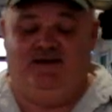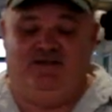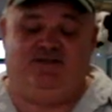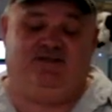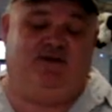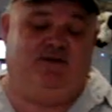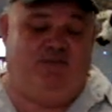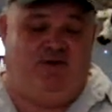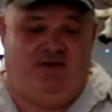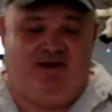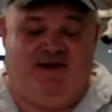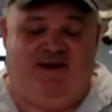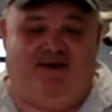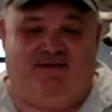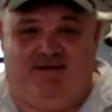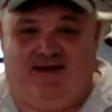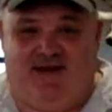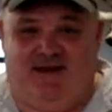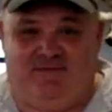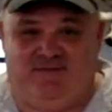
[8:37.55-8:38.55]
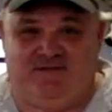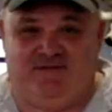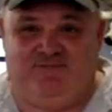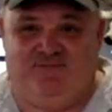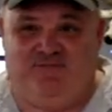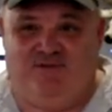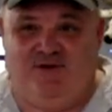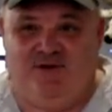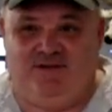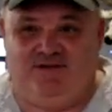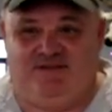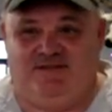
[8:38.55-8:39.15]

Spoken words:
So come on out and have some fun.